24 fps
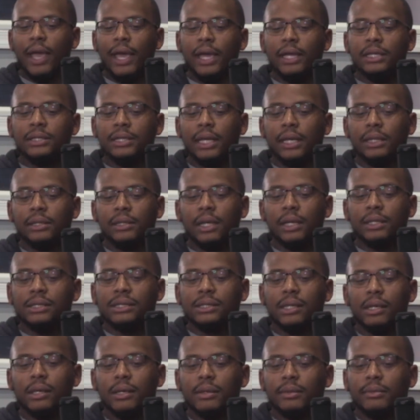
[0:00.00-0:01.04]
AJ does
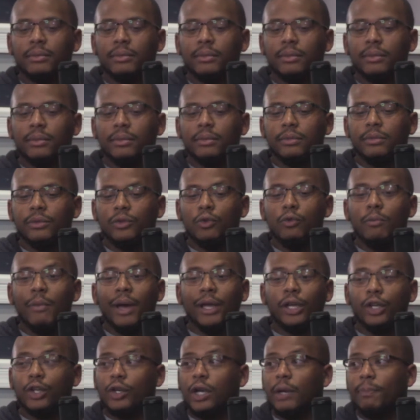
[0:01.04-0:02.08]
something, you
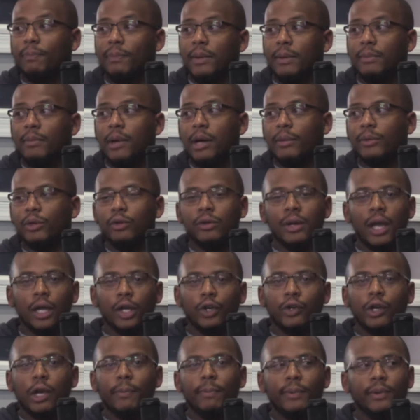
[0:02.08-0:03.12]
might grip him up. You're
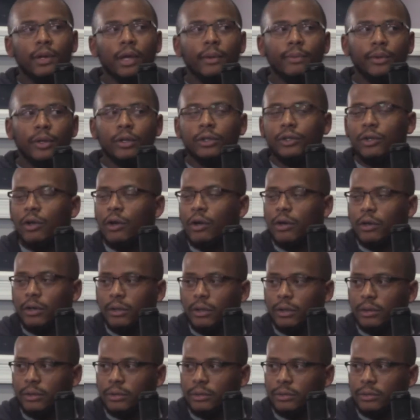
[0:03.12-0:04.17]
not gripping up your daughter.